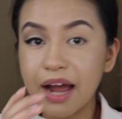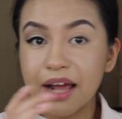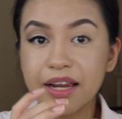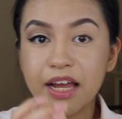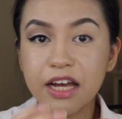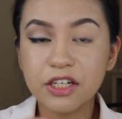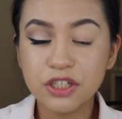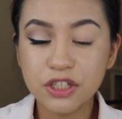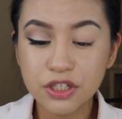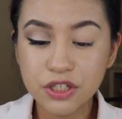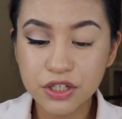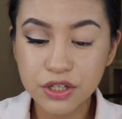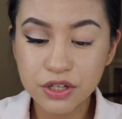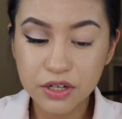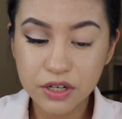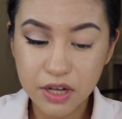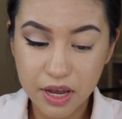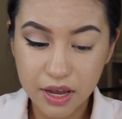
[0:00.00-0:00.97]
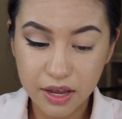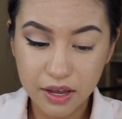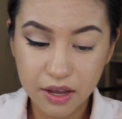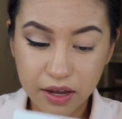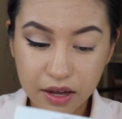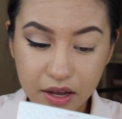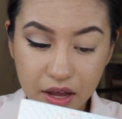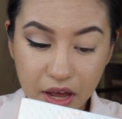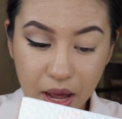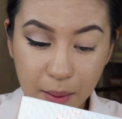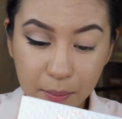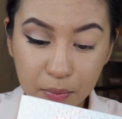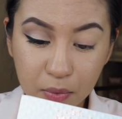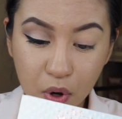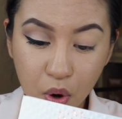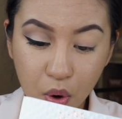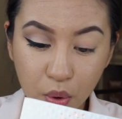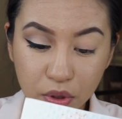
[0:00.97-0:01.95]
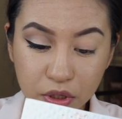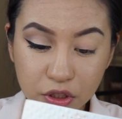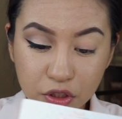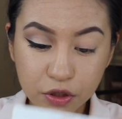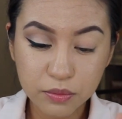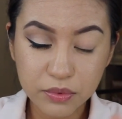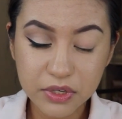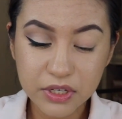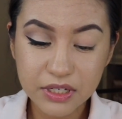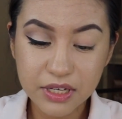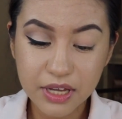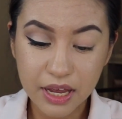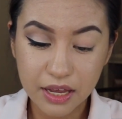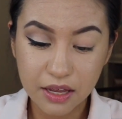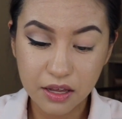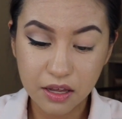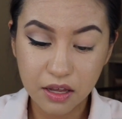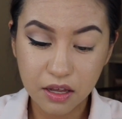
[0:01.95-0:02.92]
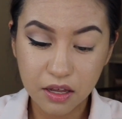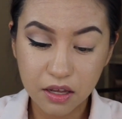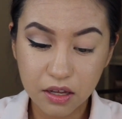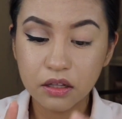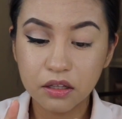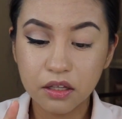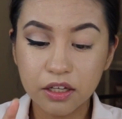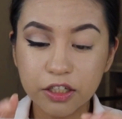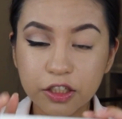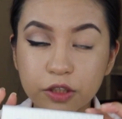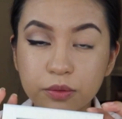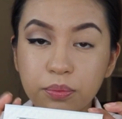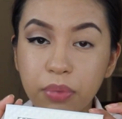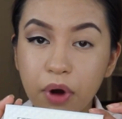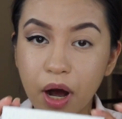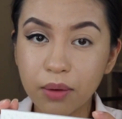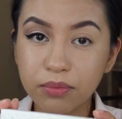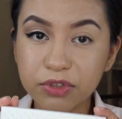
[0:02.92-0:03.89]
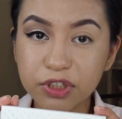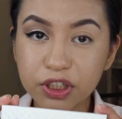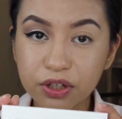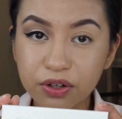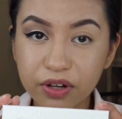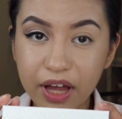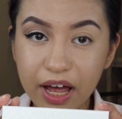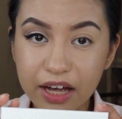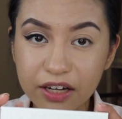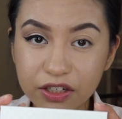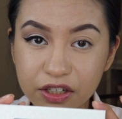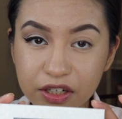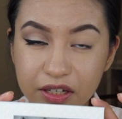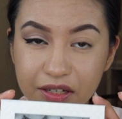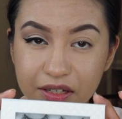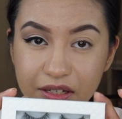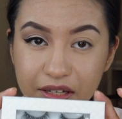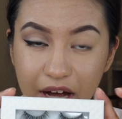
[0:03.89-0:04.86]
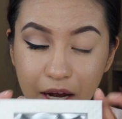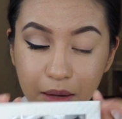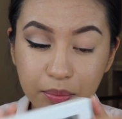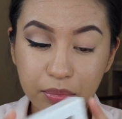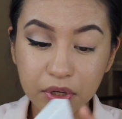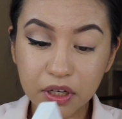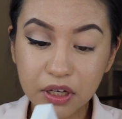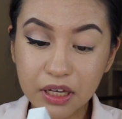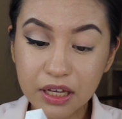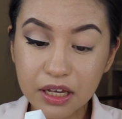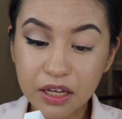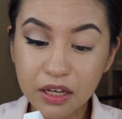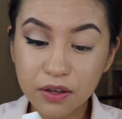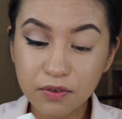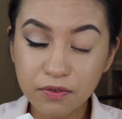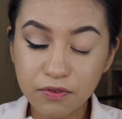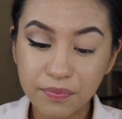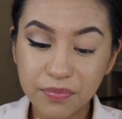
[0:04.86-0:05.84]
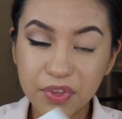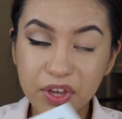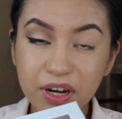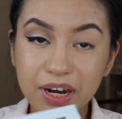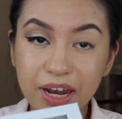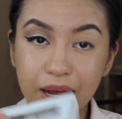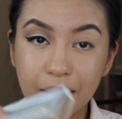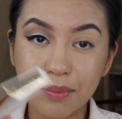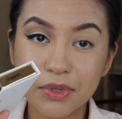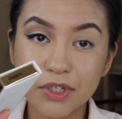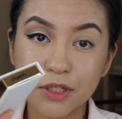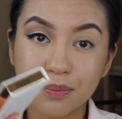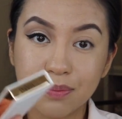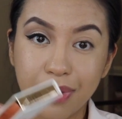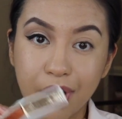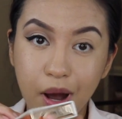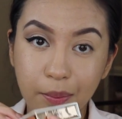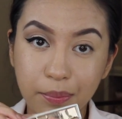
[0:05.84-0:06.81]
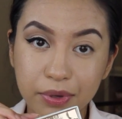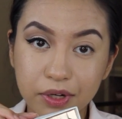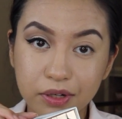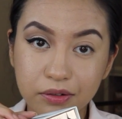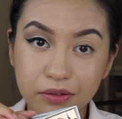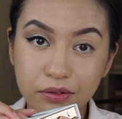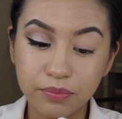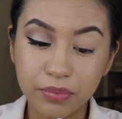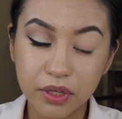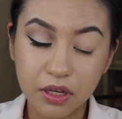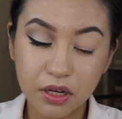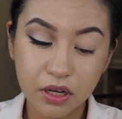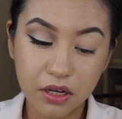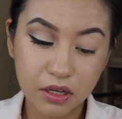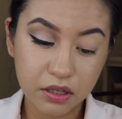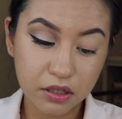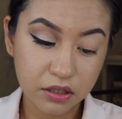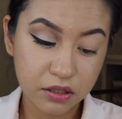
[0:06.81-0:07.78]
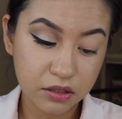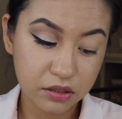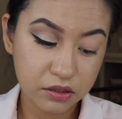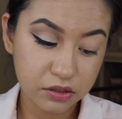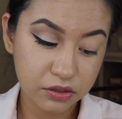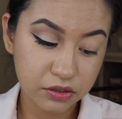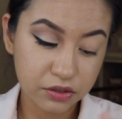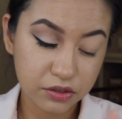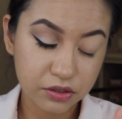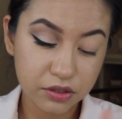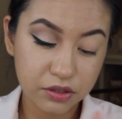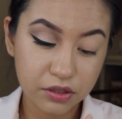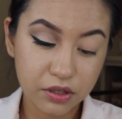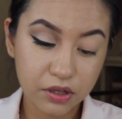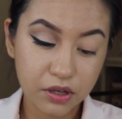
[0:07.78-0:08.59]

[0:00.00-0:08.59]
eyelashes today, I'm going to be taking these Bombshell lashes. I believe the name is Poppin' because